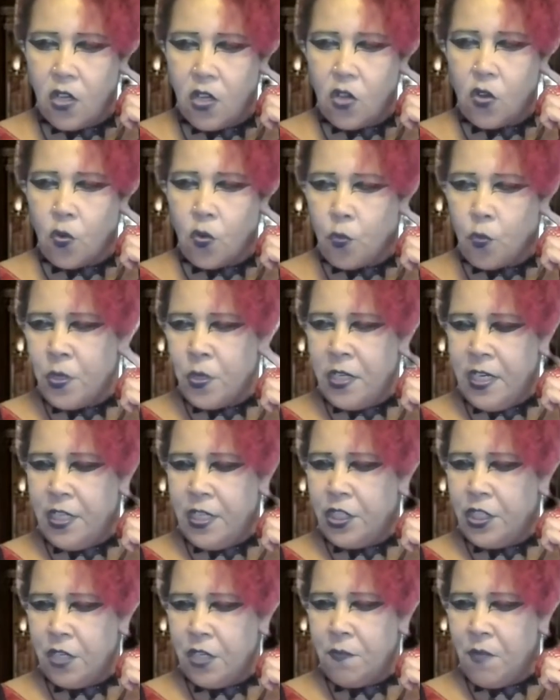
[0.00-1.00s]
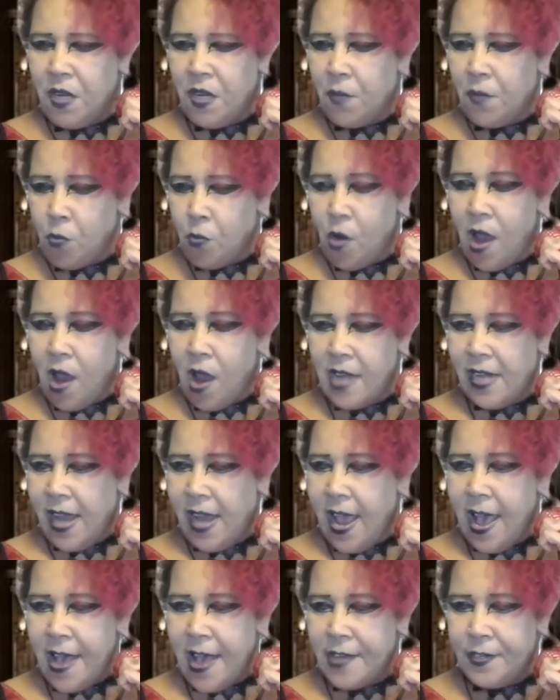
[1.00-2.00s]
Renisha McBride
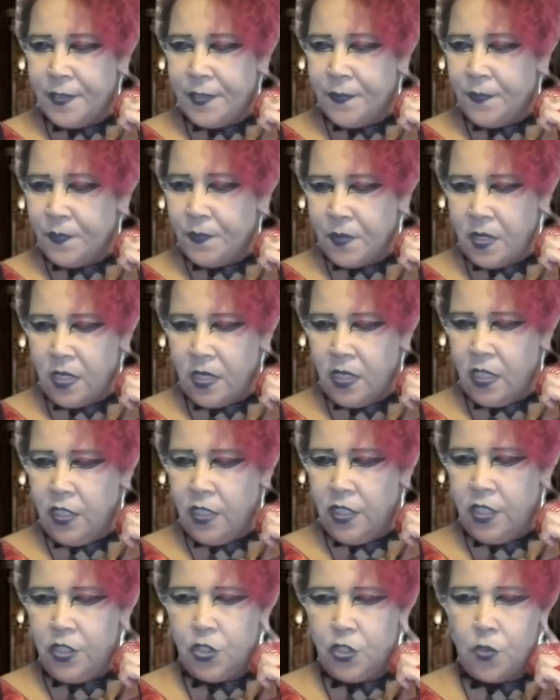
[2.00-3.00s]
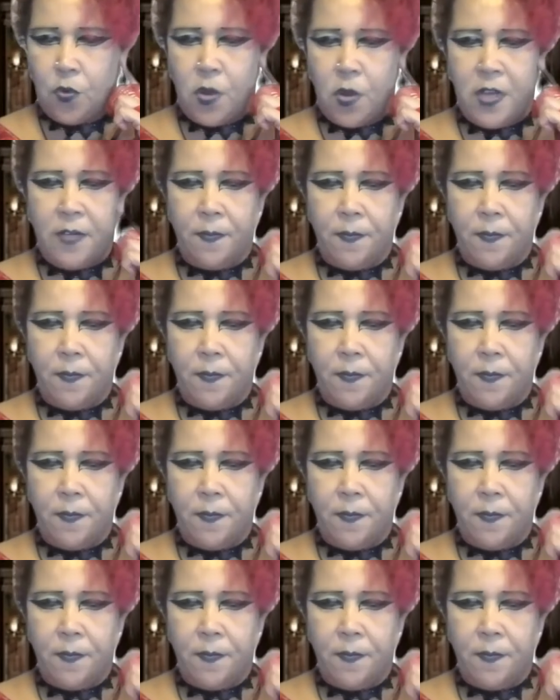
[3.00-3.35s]
had in Detroit.